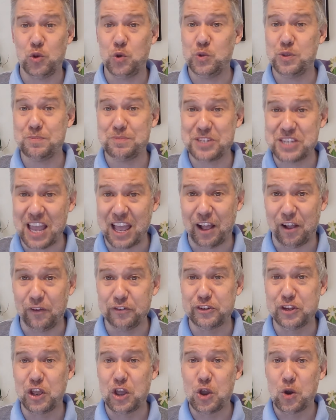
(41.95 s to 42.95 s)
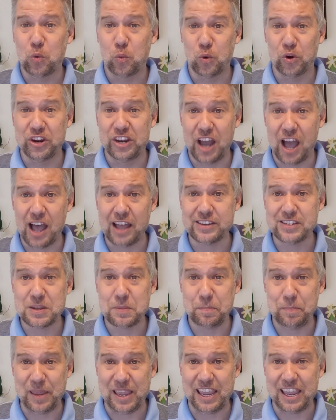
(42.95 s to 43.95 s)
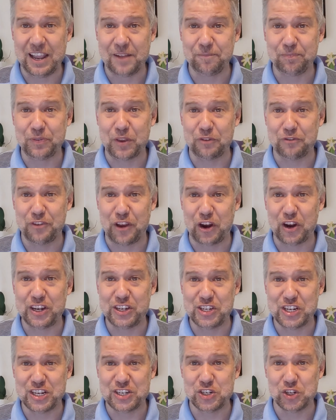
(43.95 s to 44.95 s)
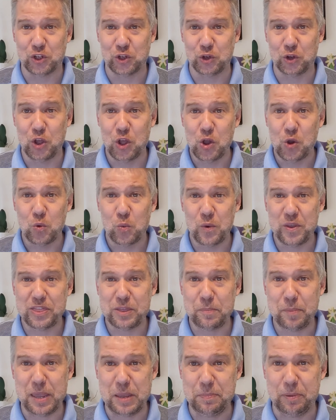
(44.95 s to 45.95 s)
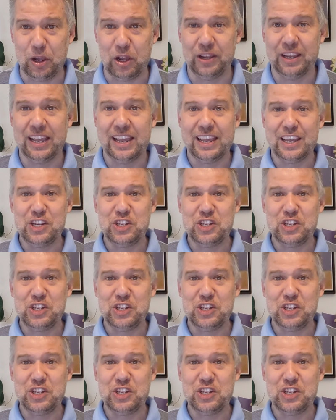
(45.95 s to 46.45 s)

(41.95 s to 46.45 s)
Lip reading: who themselves were not being very gentle with the people.